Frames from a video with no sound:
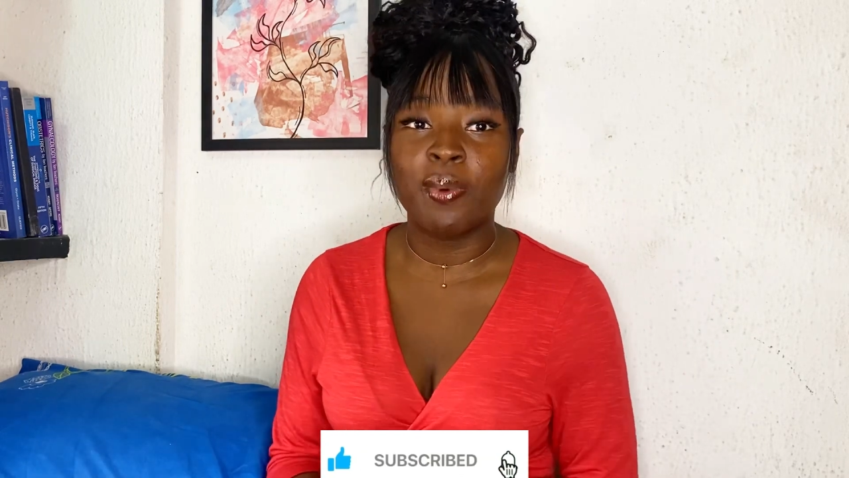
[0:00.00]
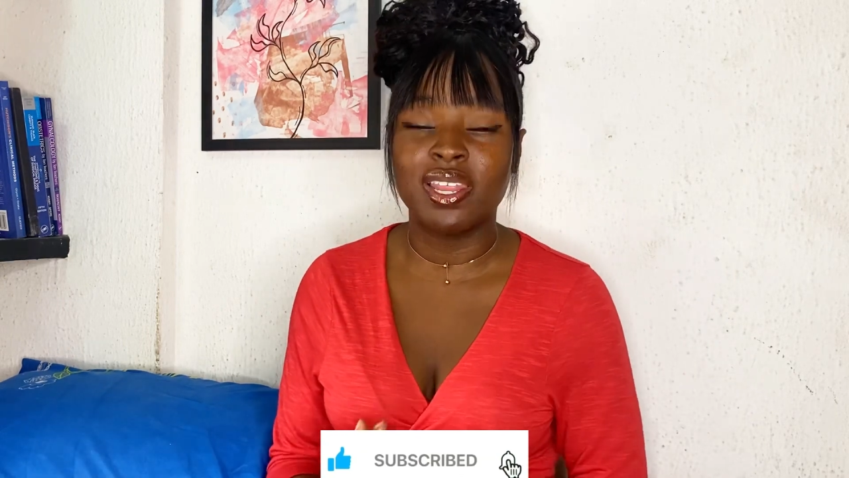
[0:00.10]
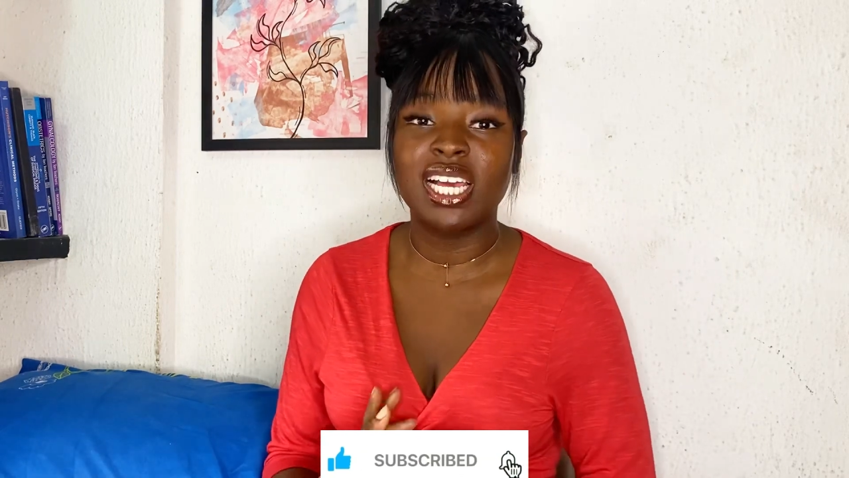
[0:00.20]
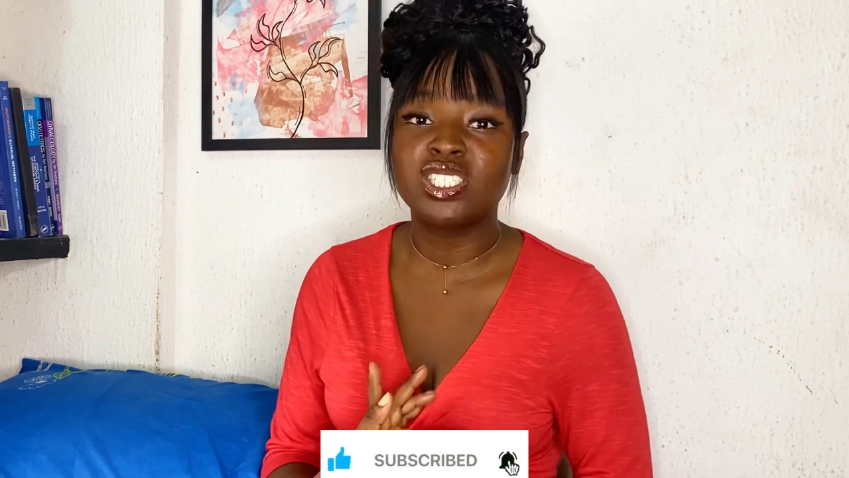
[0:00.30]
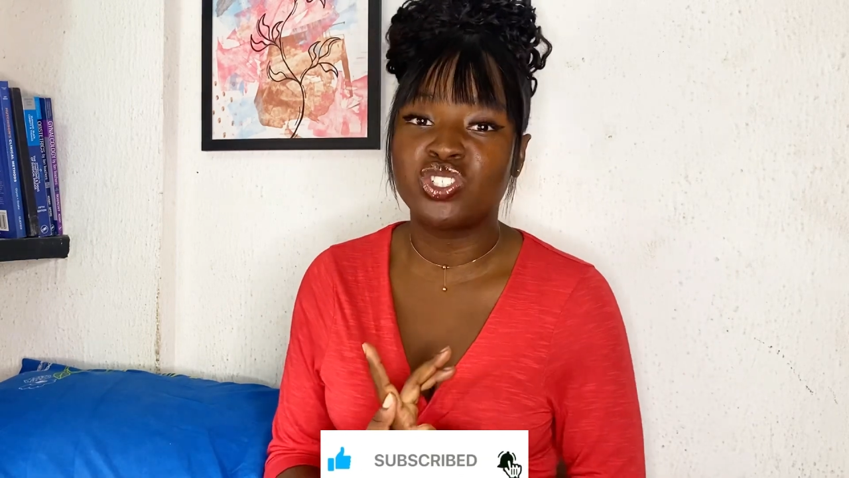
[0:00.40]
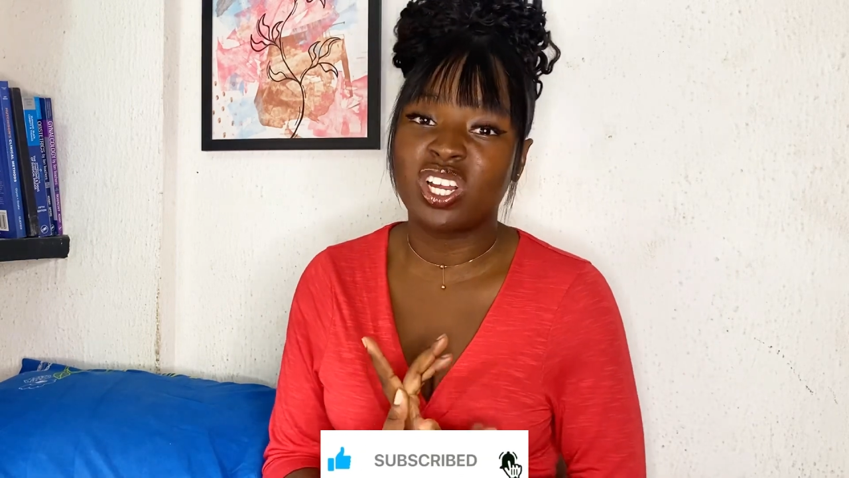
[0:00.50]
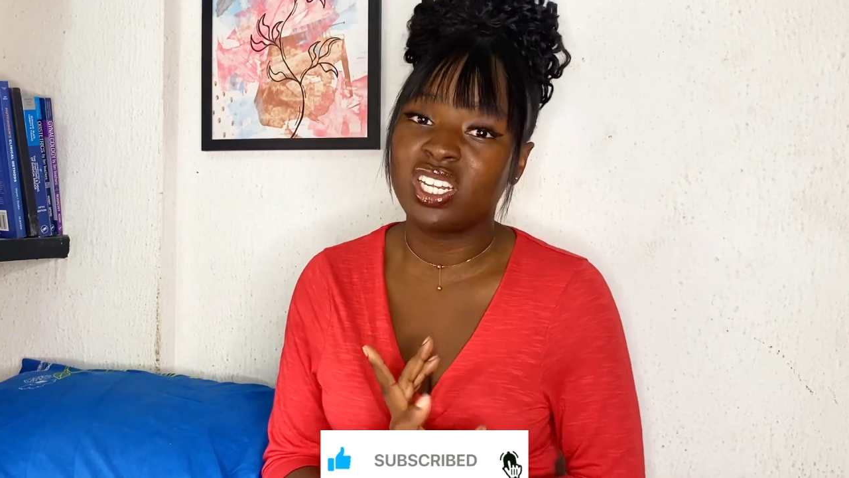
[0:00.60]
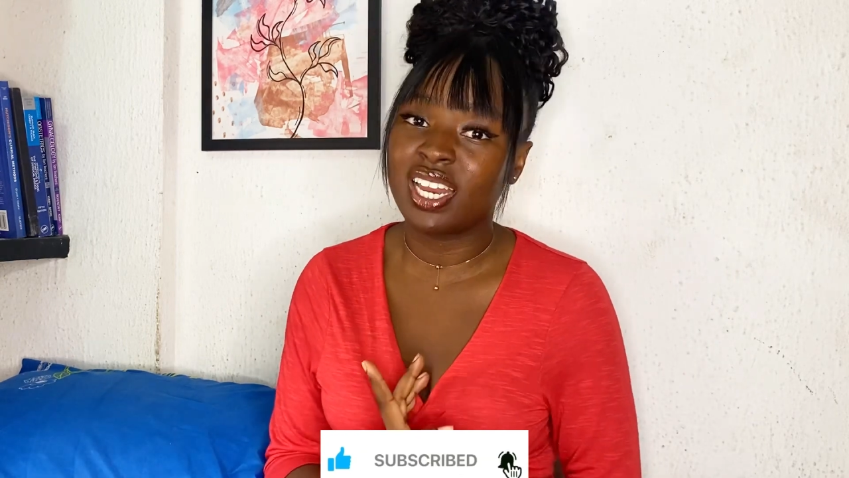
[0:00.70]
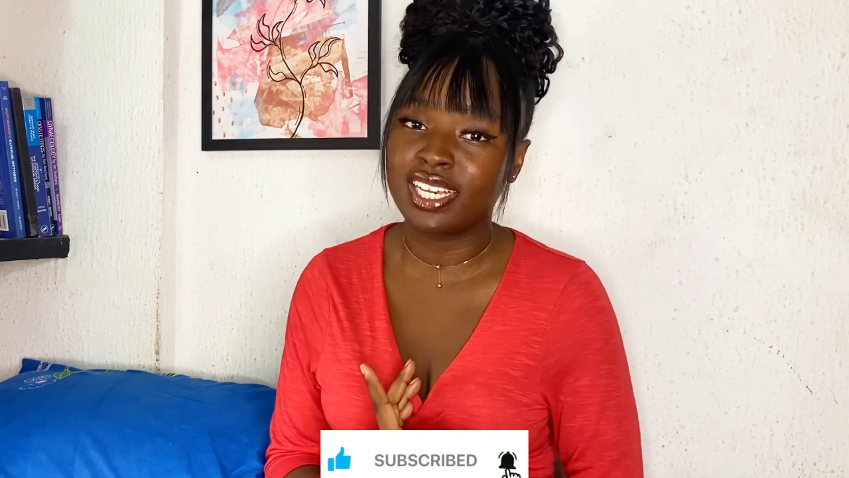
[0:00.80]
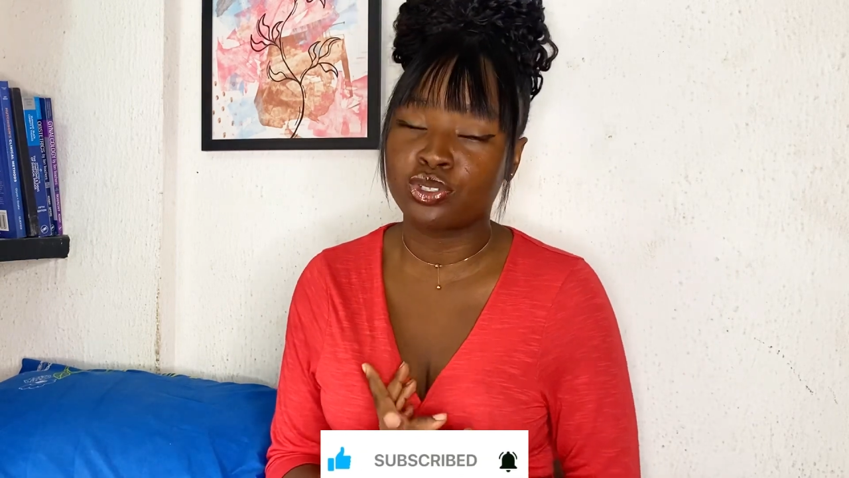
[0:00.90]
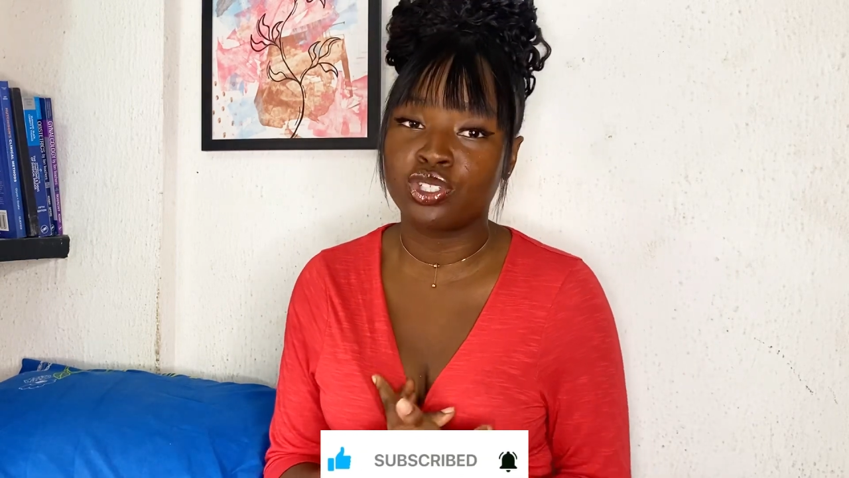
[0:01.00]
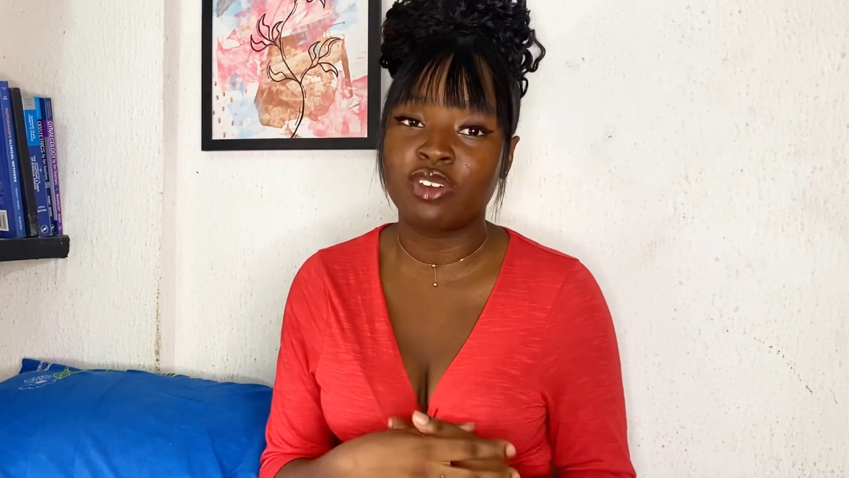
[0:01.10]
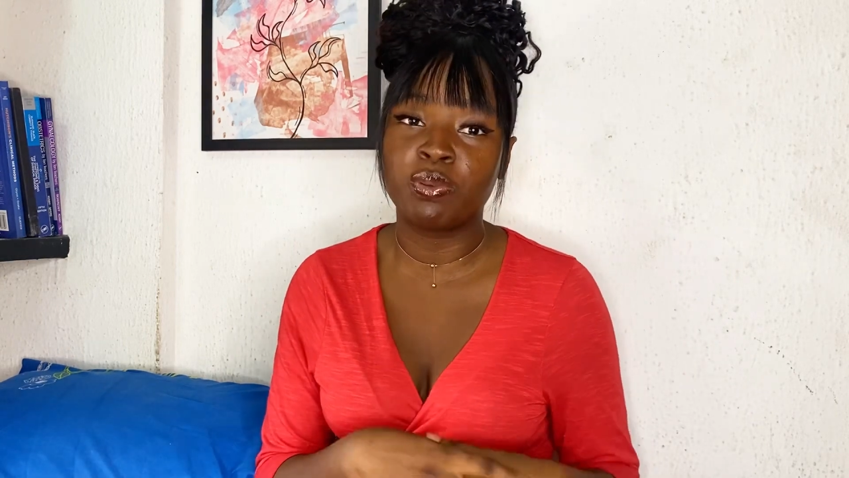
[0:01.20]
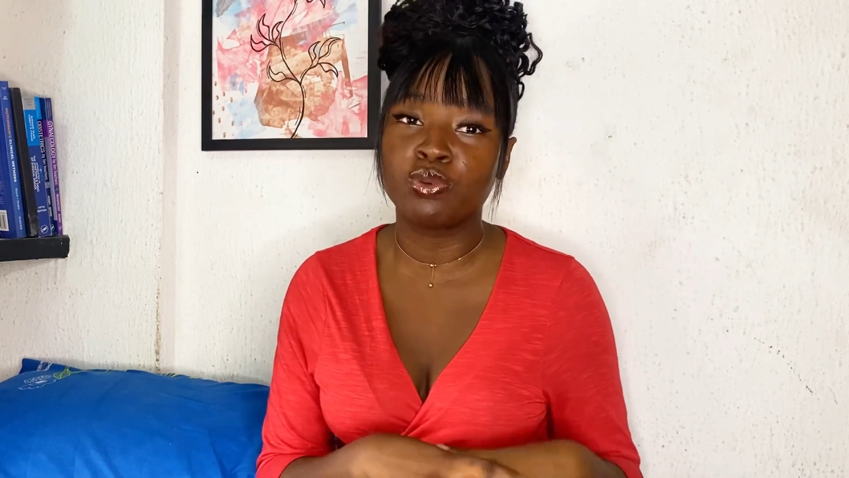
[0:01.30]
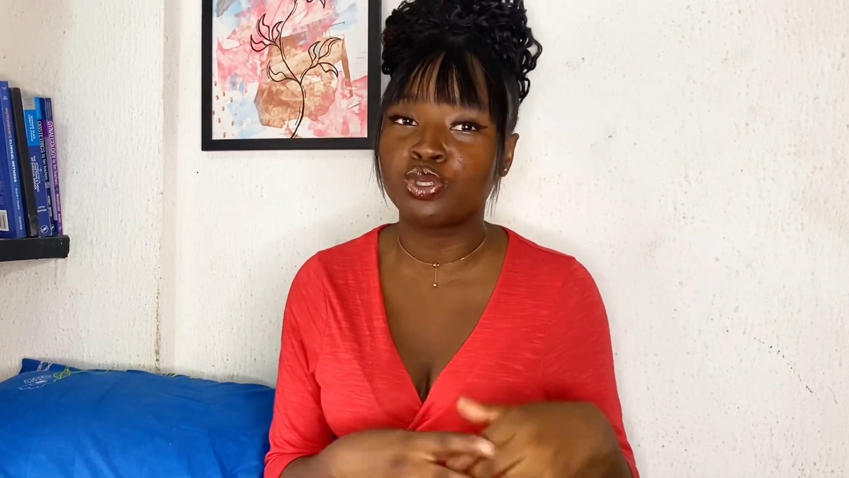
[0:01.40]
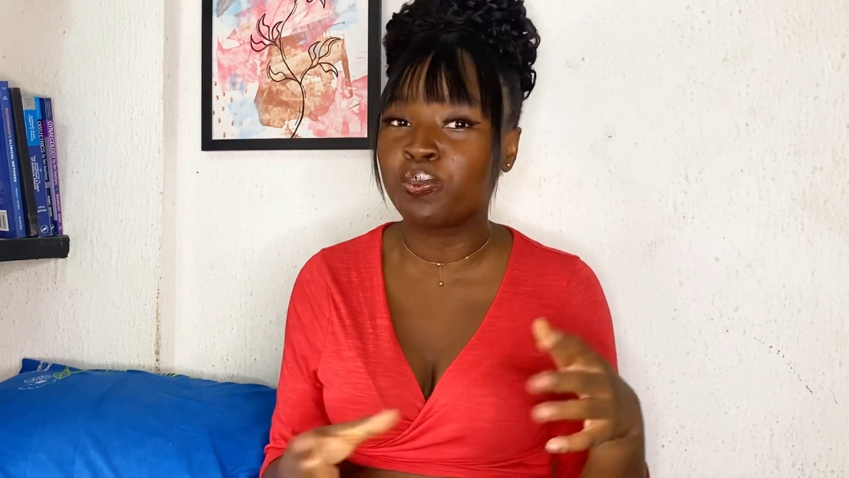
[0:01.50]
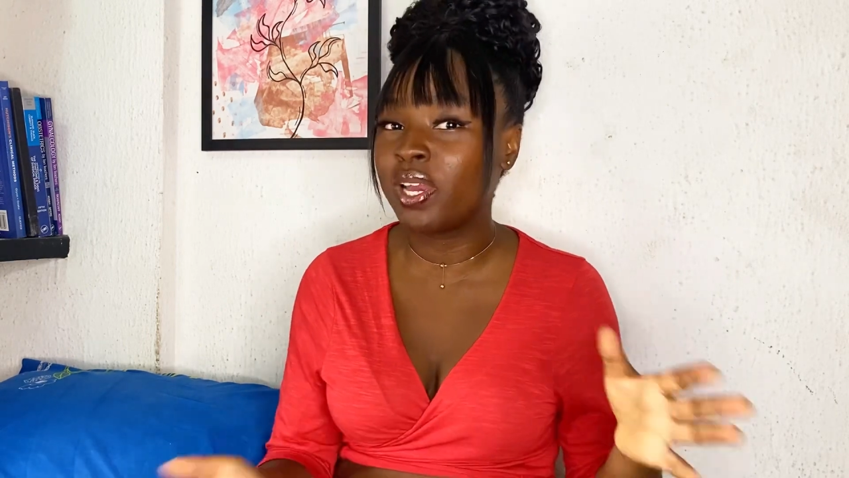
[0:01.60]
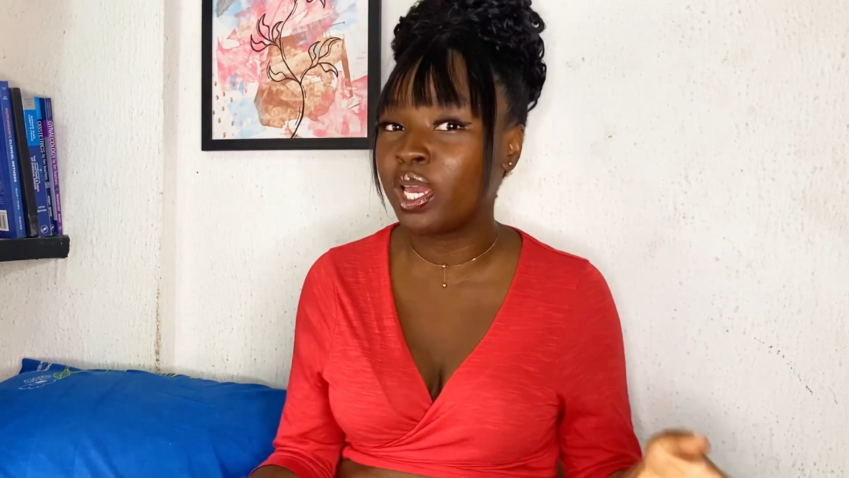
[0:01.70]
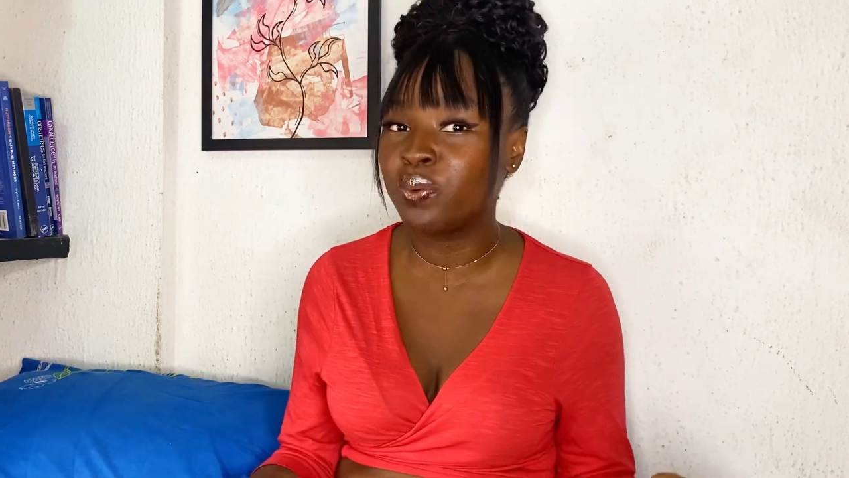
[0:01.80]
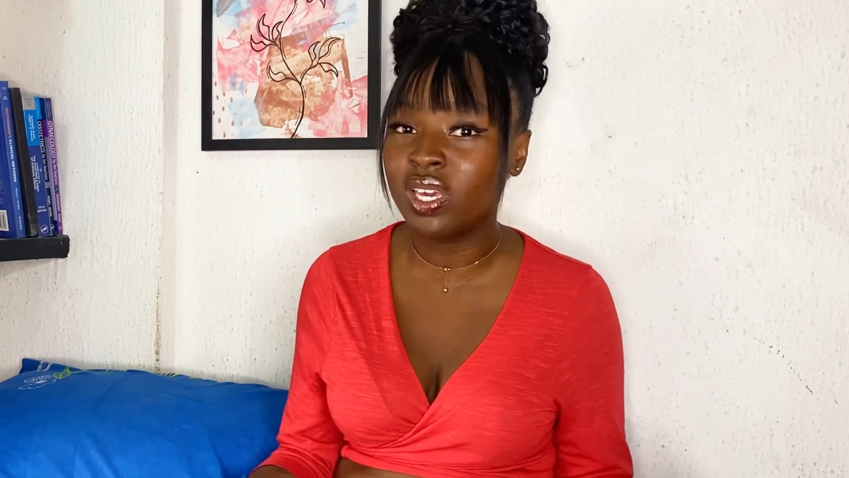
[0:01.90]
And that's usually nice because you have people to
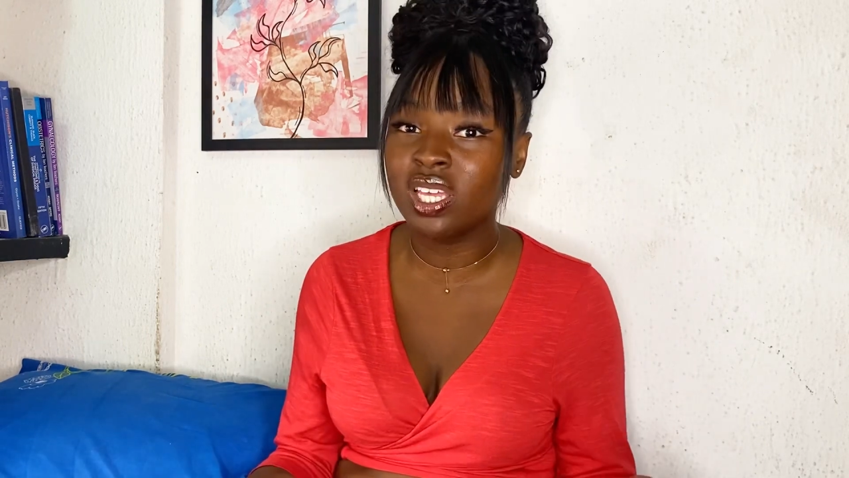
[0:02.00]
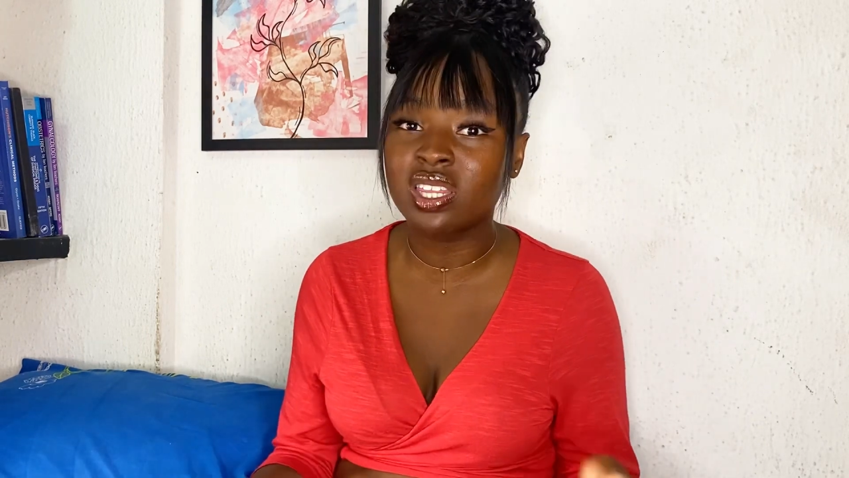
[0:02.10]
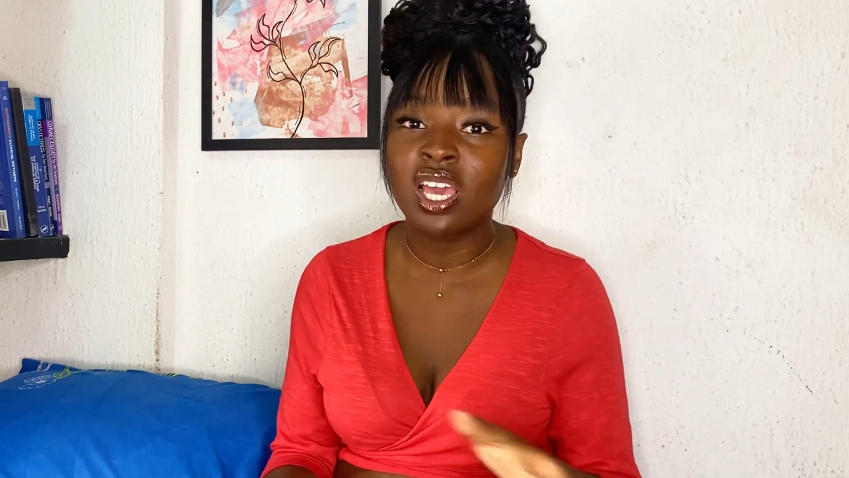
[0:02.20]
play with.